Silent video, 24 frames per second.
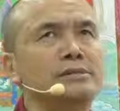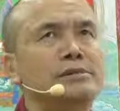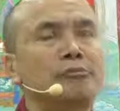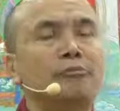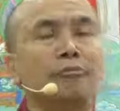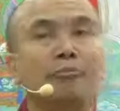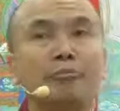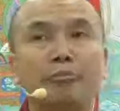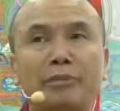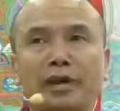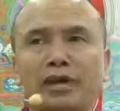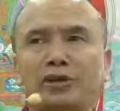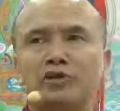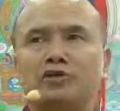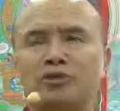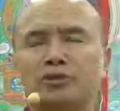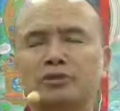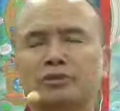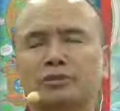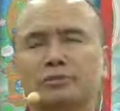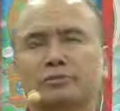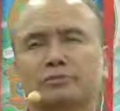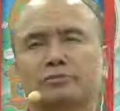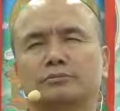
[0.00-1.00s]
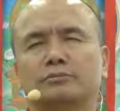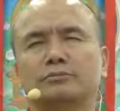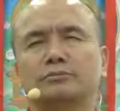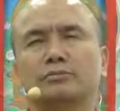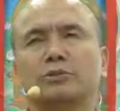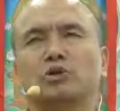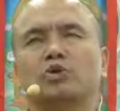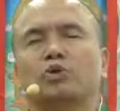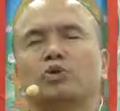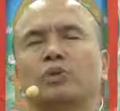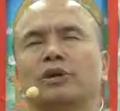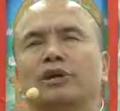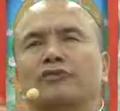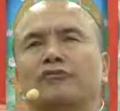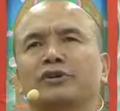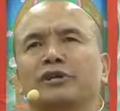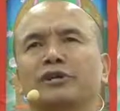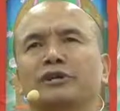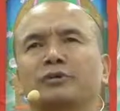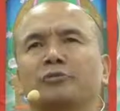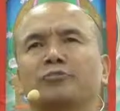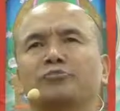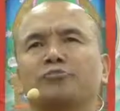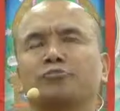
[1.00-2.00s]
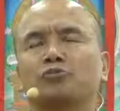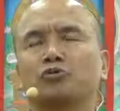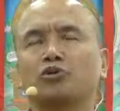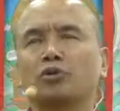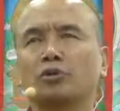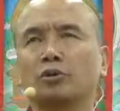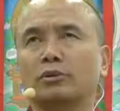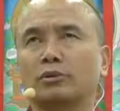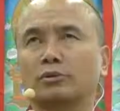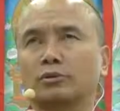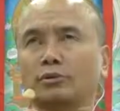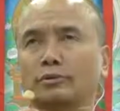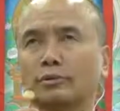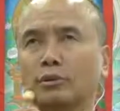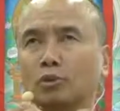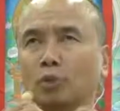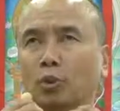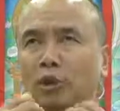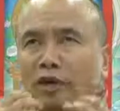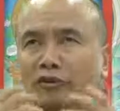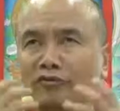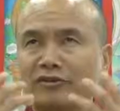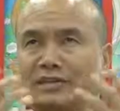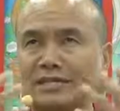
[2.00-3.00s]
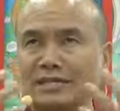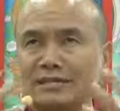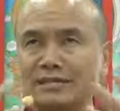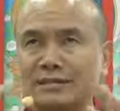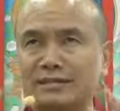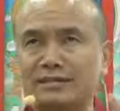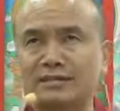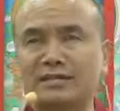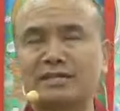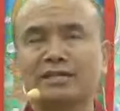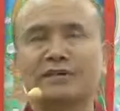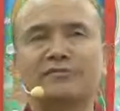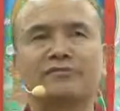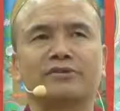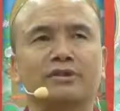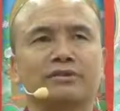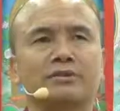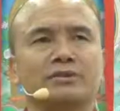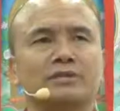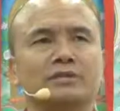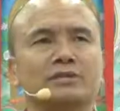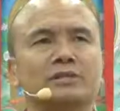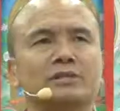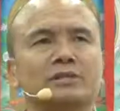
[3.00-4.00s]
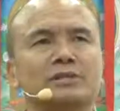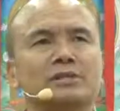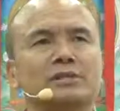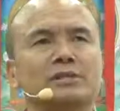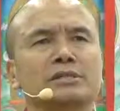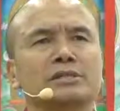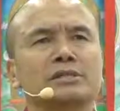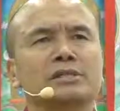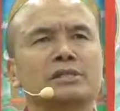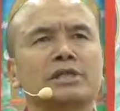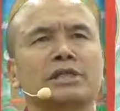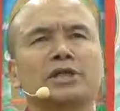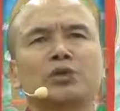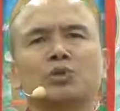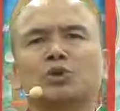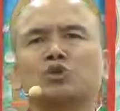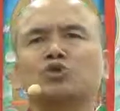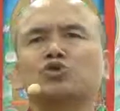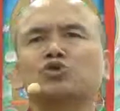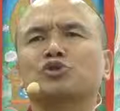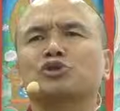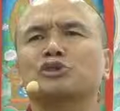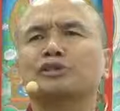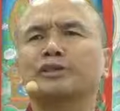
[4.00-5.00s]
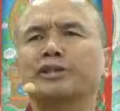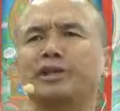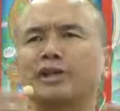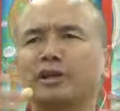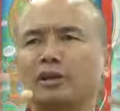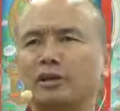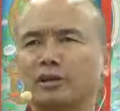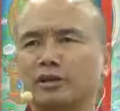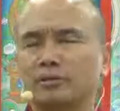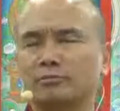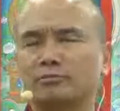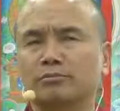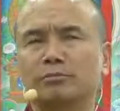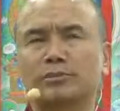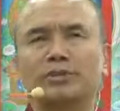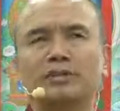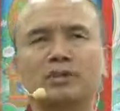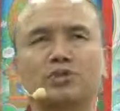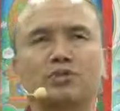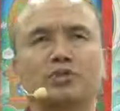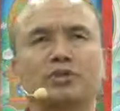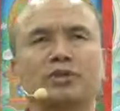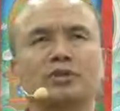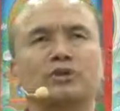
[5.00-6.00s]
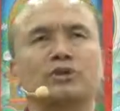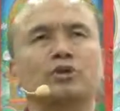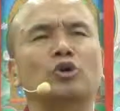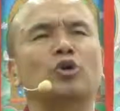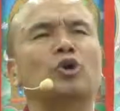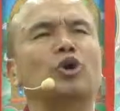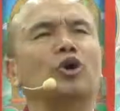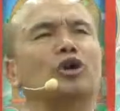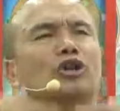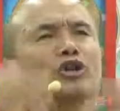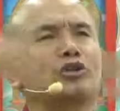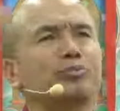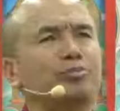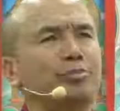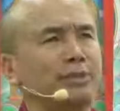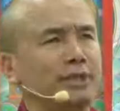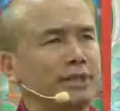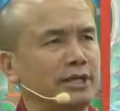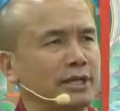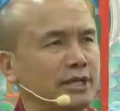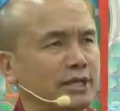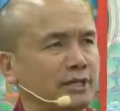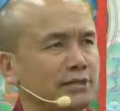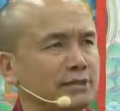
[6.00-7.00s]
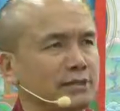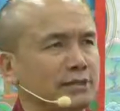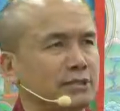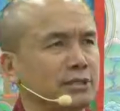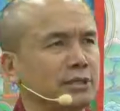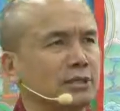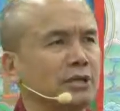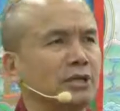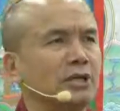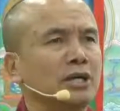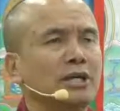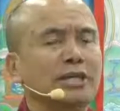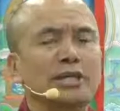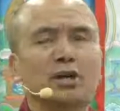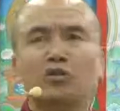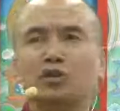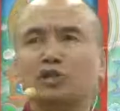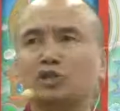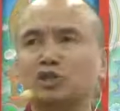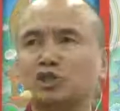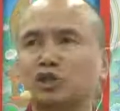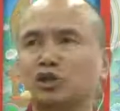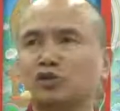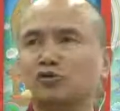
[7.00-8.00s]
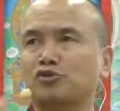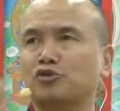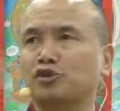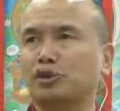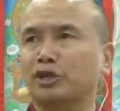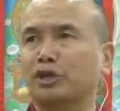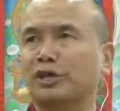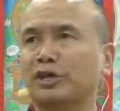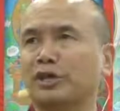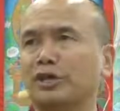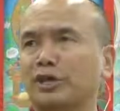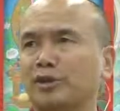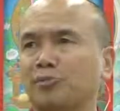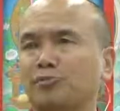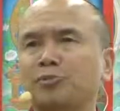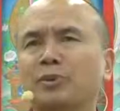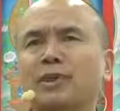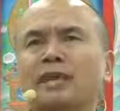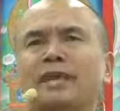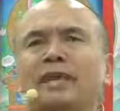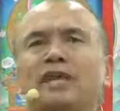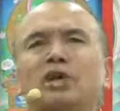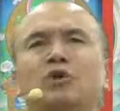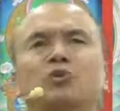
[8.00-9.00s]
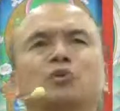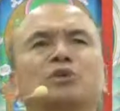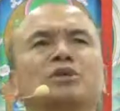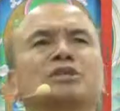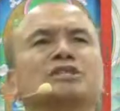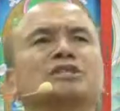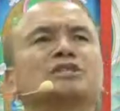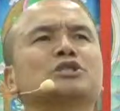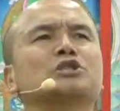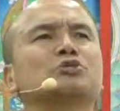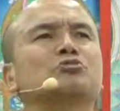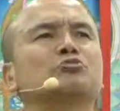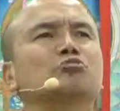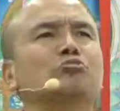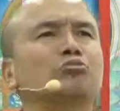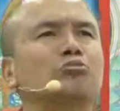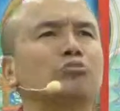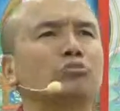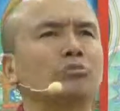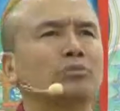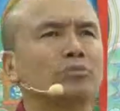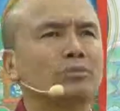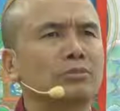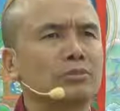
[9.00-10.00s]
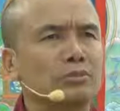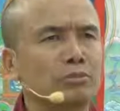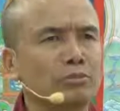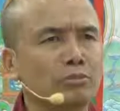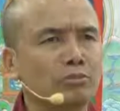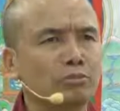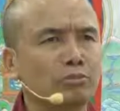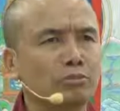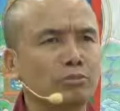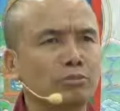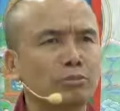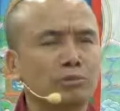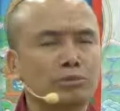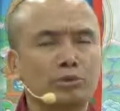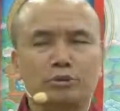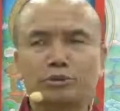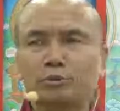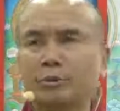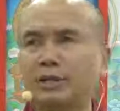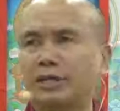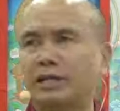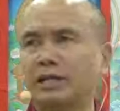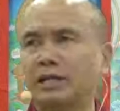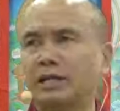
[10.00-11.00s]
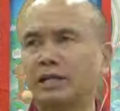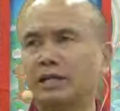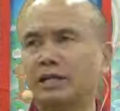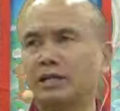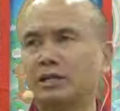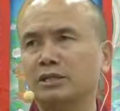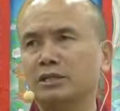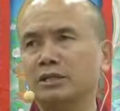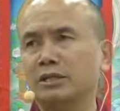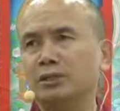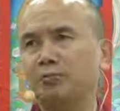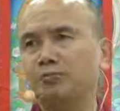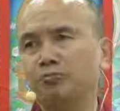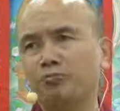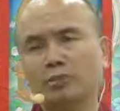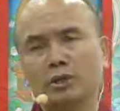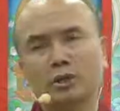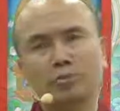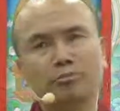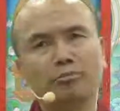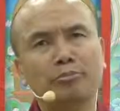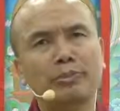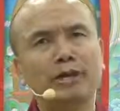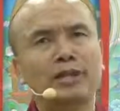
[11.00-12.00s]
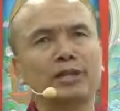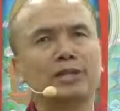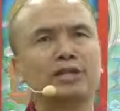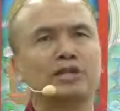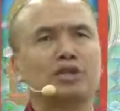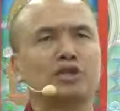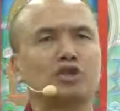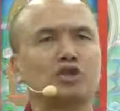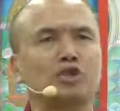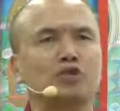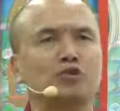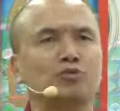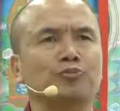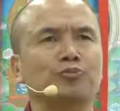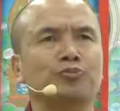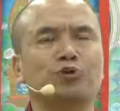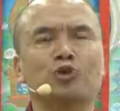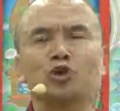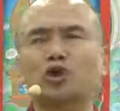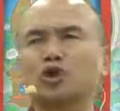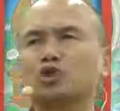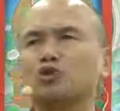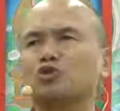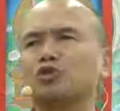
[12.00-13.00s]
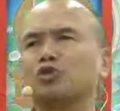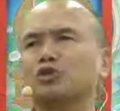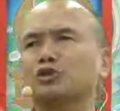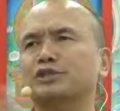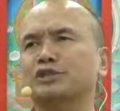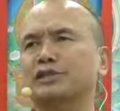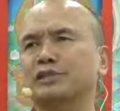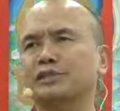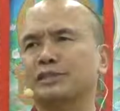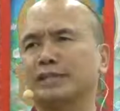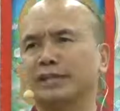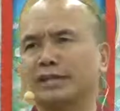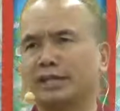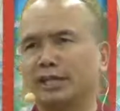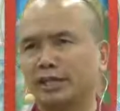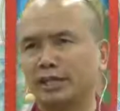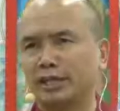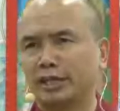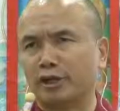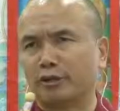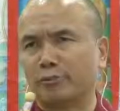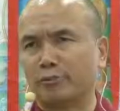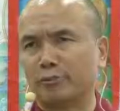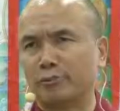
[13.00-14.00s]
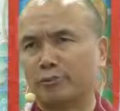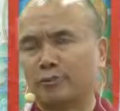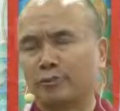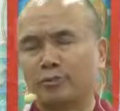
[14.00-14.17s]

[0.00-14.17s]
meant whatever he discovered, he was to share this with all the beings. Now instead of sharing, he was remaining in the meditation, not at all teaching anything.